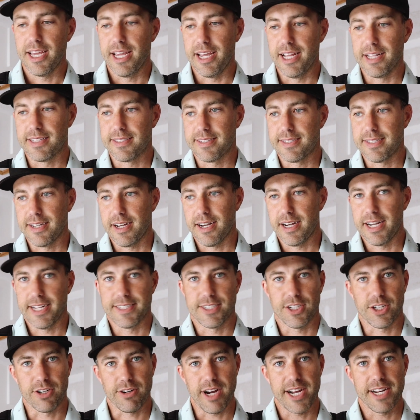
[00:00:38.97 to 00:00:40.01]
It's
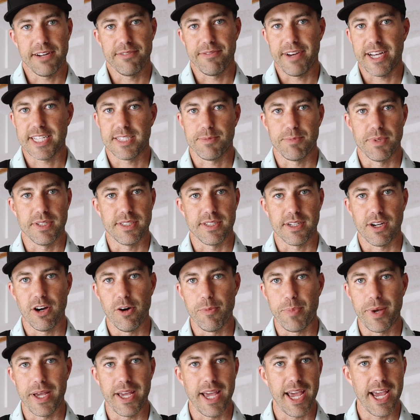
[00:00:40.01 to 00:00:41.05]
a great investment to
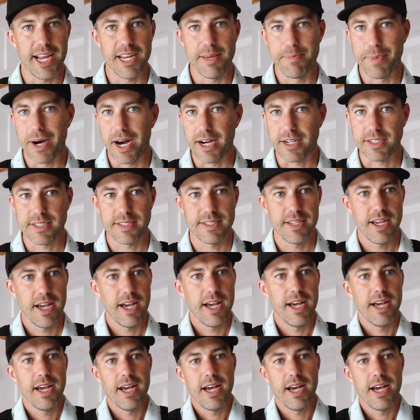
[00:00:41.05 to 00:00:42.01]
go pay 80 bucks